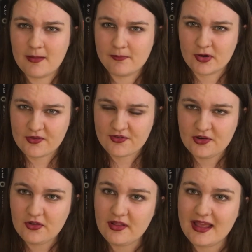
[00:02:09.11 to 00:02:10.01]

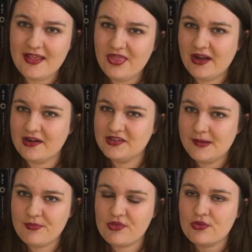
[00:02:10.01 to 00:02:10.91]
impersonal in their
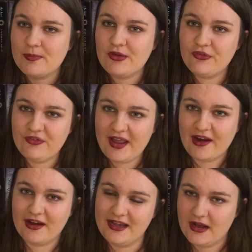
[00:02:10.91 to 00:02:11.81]
attempt to be
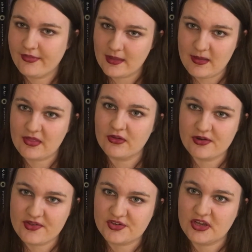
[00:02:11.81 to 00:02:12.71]
fair in how they make their
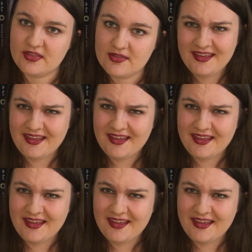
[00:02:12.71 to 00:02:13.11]
decisions.